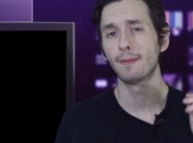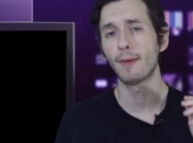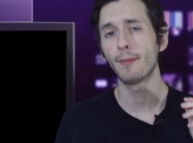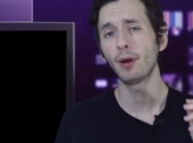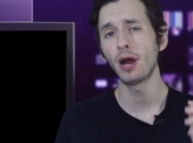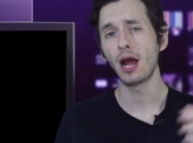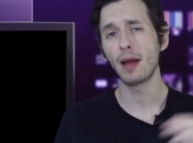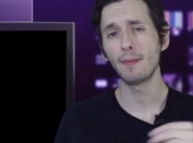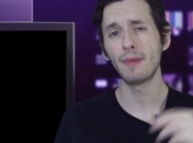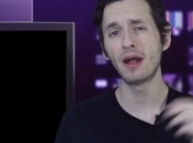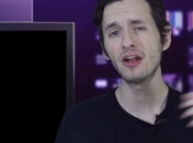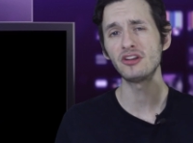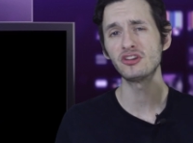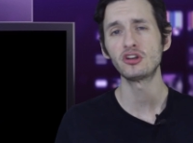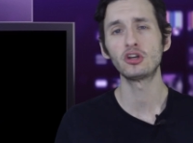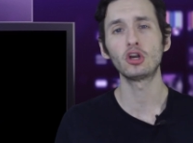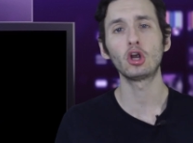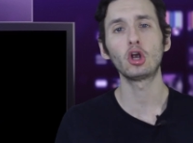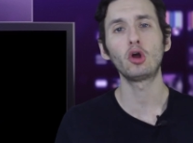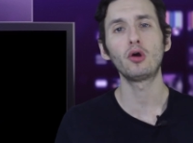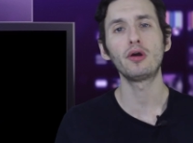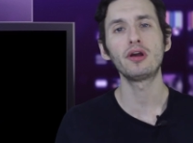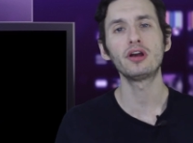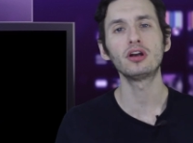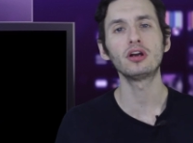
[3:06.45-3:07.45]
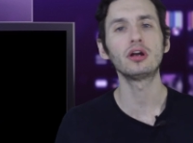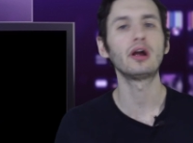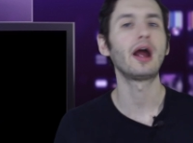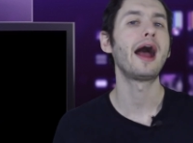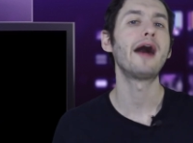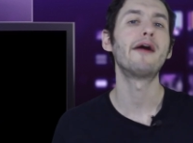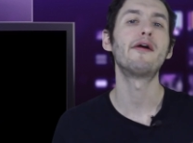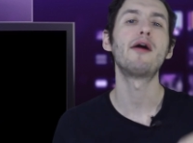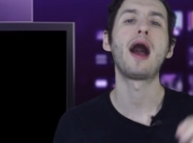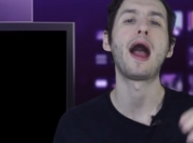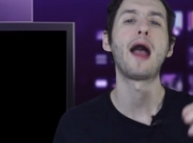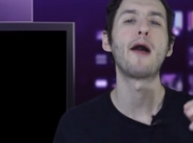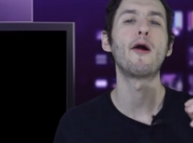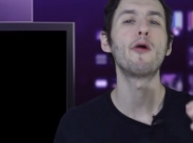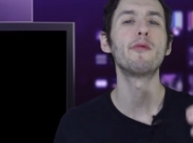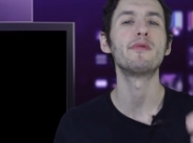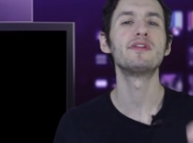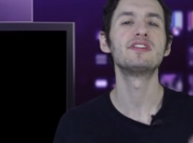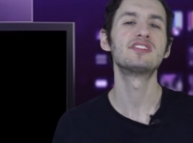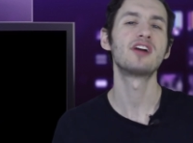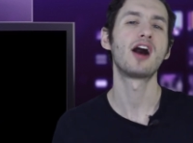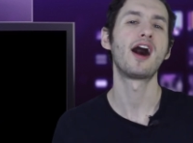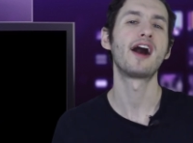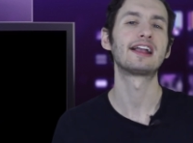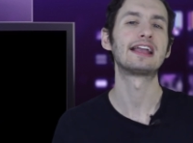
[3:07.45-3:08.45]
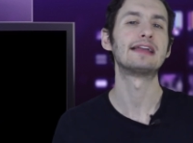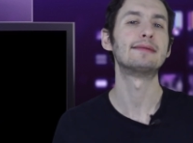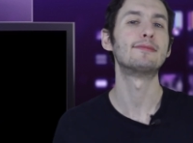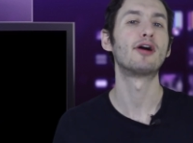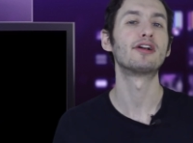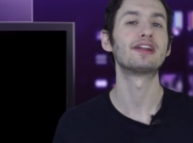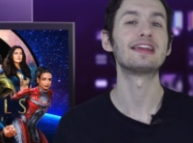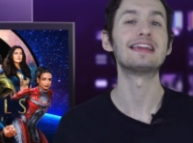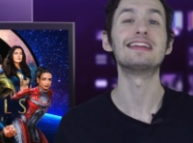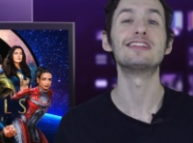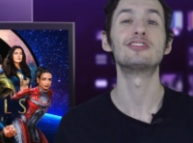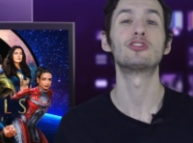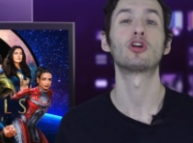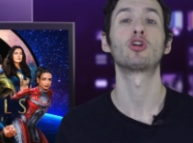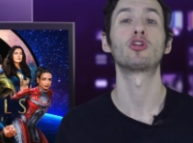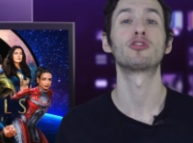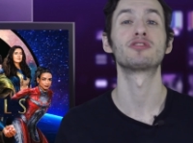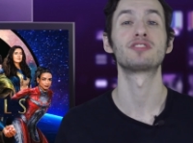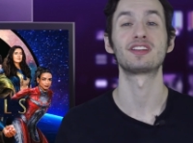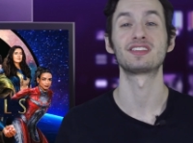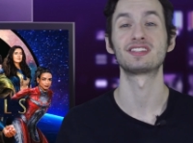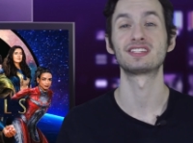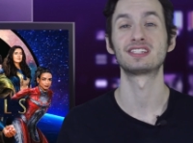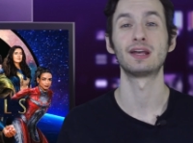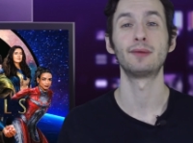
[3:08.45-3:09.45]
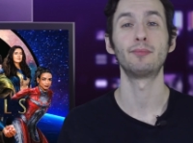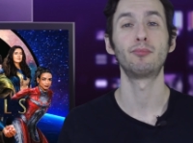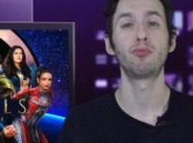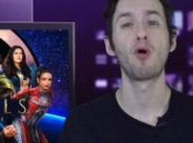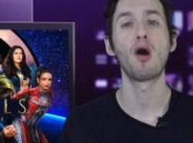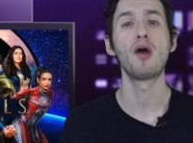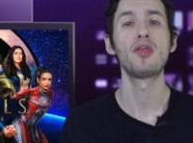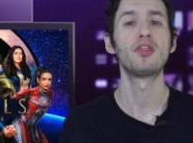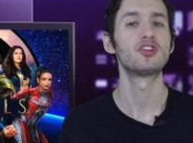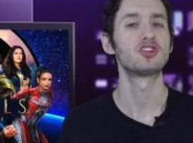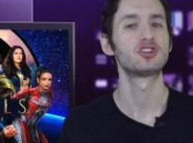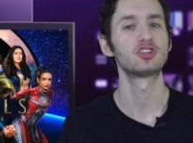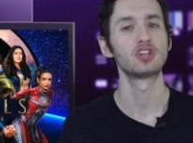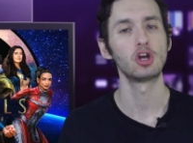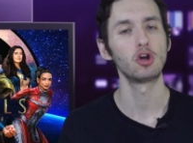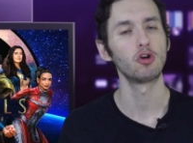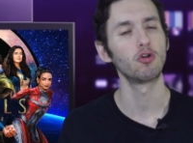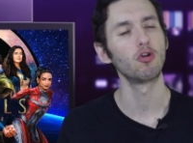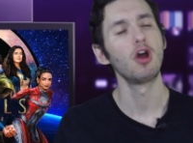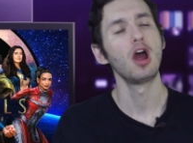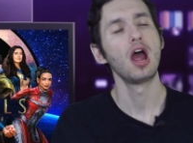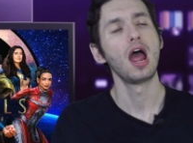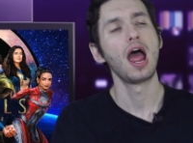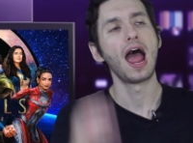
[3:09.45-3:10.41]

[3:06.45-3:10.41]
Remember I mentioned earlier how I will be talking about Eternals at some point in the show?